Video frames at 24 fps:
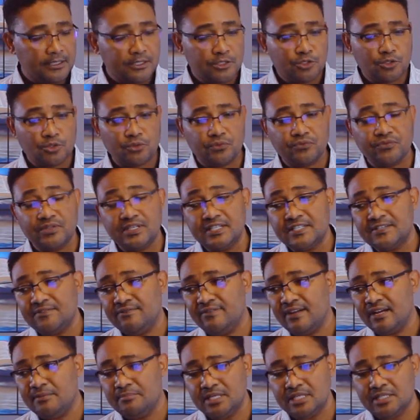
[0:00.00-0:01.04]
So these
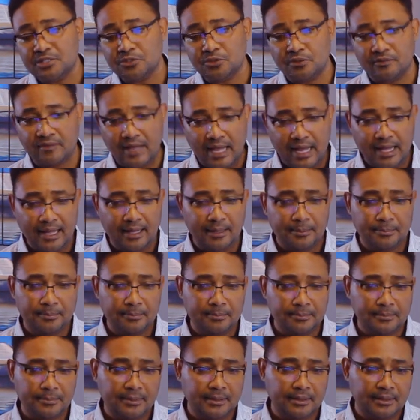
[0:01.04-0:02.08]
families of
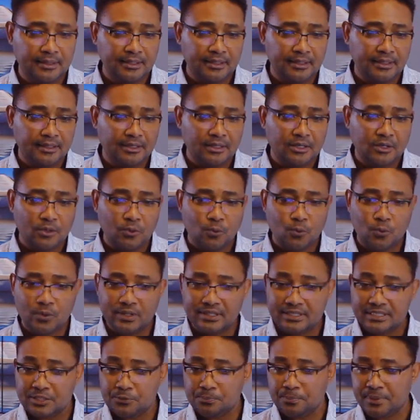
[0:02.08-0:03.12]
Ham
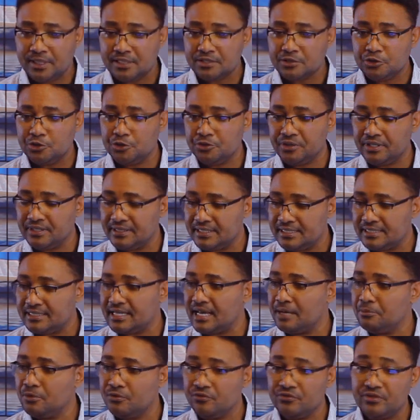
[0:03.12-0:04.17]
were dispersed during the
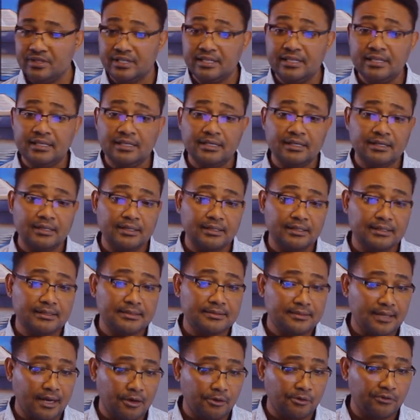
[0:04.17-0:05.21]
time of the
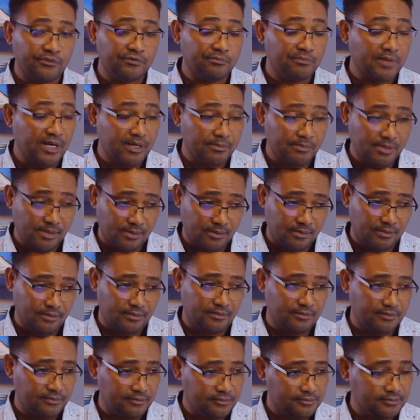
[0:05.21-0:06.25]
Tower of Babel.
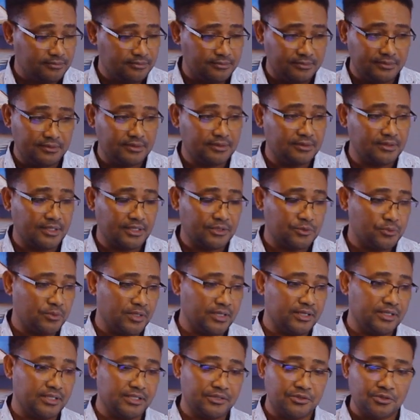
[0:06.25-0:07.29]
That's
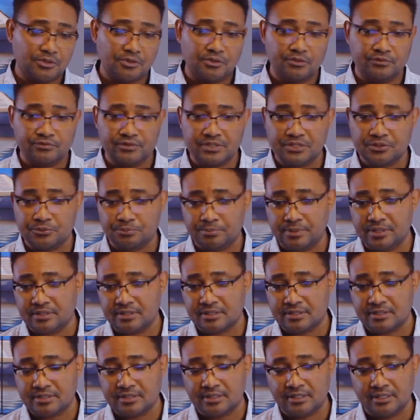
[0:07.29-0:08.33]
where they sort of
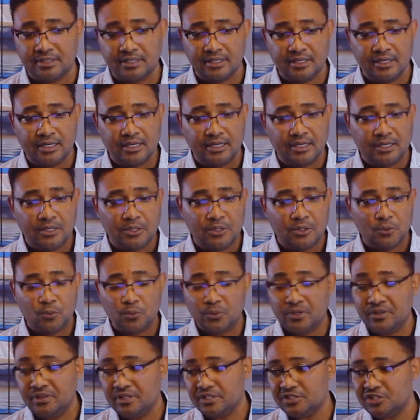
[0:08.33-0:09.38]
dispersed,
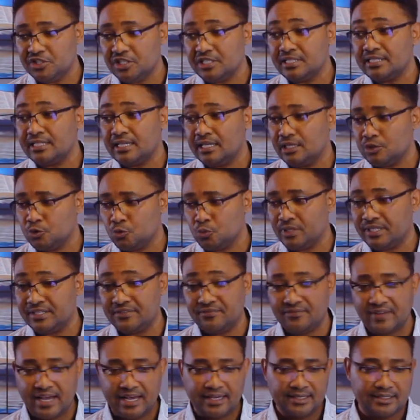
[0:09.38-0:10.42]
when the Gentiles were
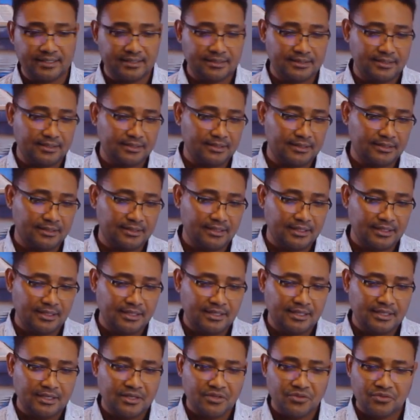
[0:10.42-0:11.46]
divided.
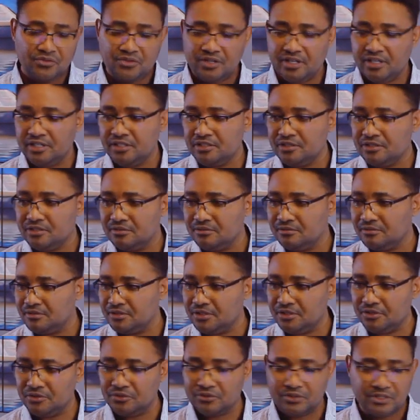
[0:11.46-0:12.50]
Then,
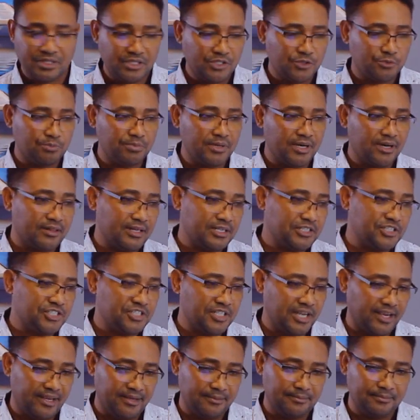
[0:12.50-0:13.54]
his brother
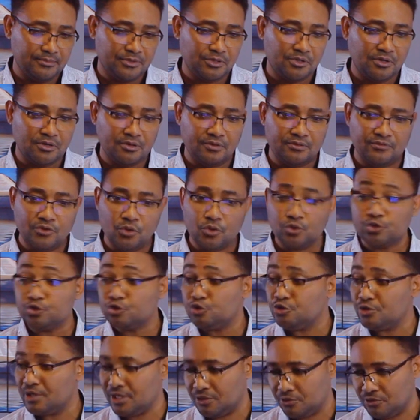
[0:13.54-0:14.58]
Shem sort of
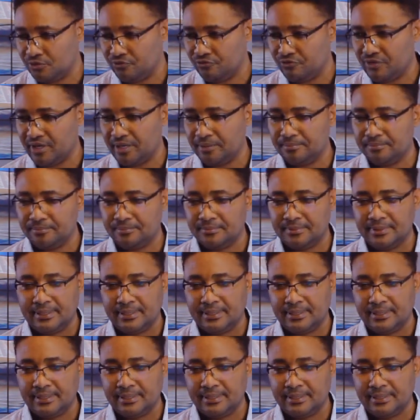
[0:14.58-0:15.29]
lost track of them,